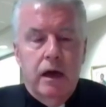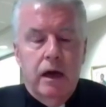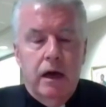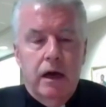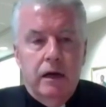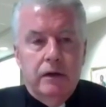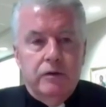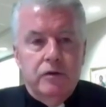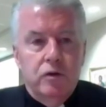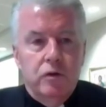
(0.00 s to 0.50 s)

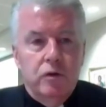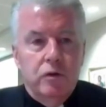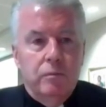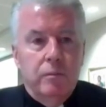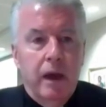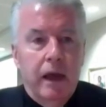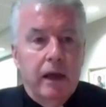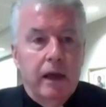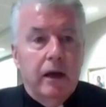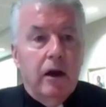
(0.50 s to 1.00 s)
to
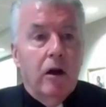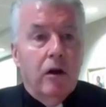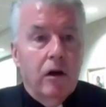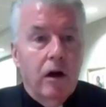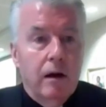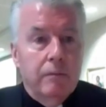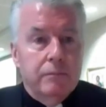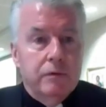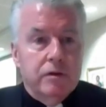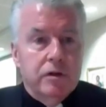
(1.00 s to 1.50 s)
make our
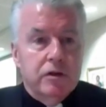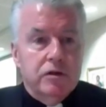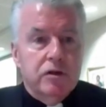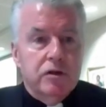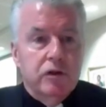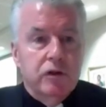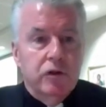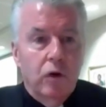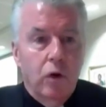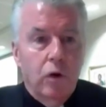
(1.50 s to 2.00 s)
opposition
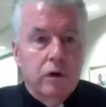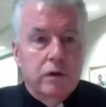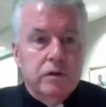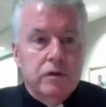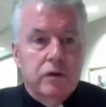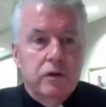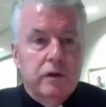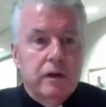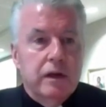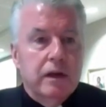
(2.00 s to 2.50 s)
known to
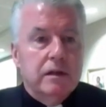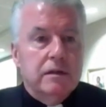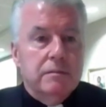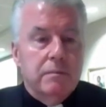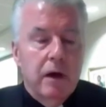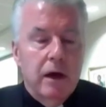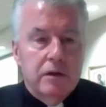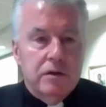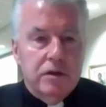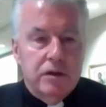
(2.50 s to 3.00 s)
the
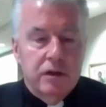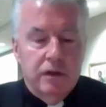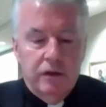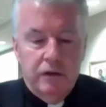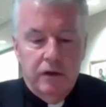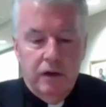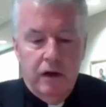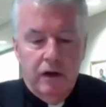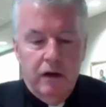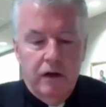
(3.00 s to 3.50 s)
expansion
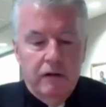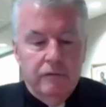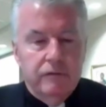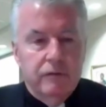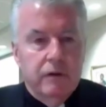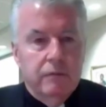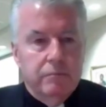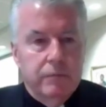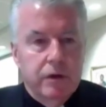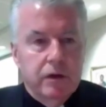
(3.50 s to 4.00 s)
of
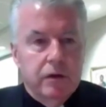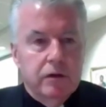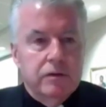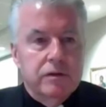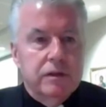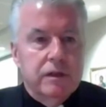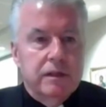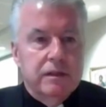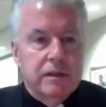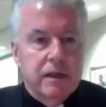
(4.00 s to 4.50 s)
Bill
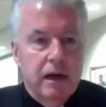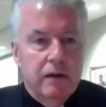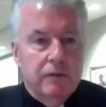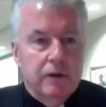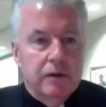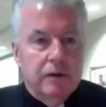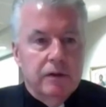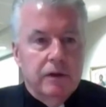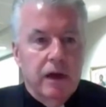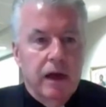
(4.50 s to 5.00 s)
C-7
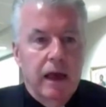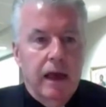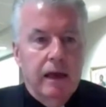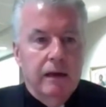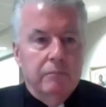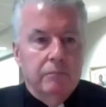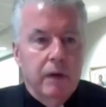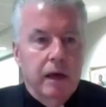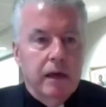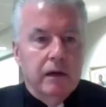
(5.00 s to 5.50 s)
and
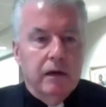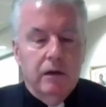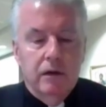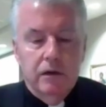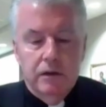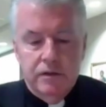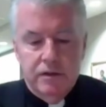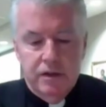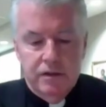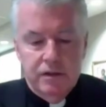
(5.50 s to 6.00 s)
medical
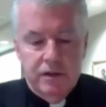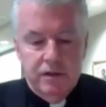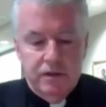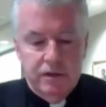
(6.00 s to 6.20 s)
assistance